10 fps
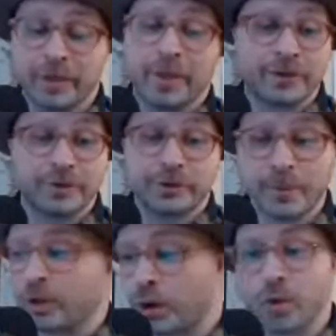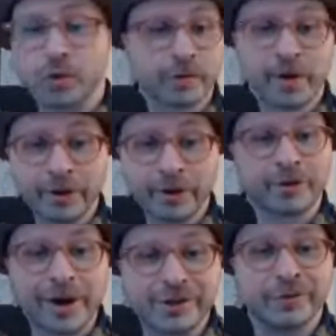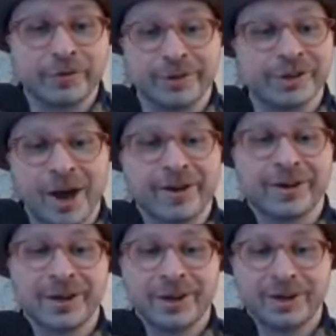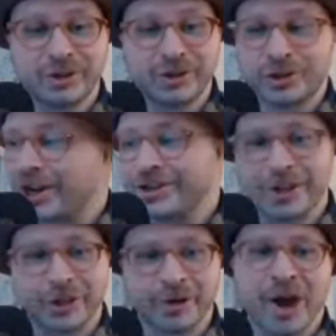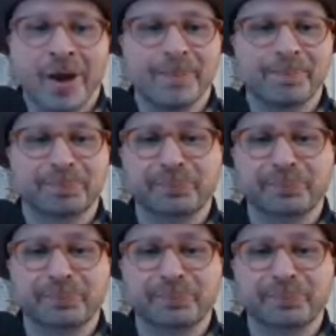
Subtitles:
And some of those goals are very aggressive. It's not to suggest that they're not